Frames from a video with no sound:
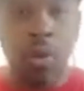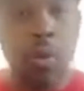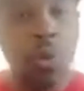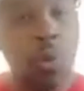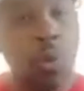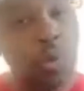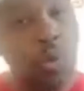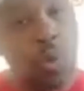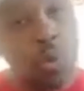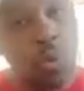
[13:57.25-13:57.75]

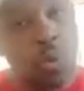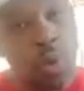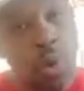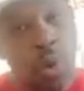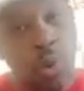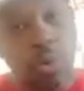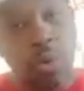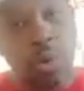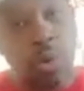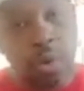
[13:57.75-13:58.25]
YouTube
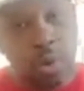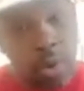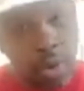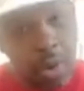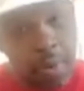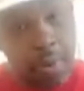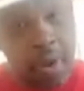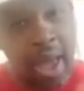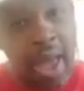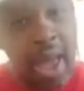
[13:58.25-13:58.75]
going to
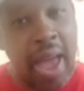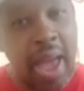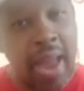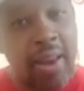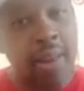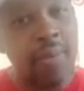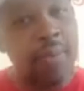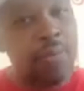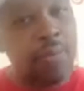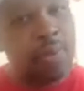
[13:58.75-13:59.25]
give me
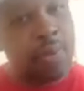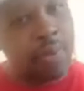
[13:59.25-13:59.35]
that,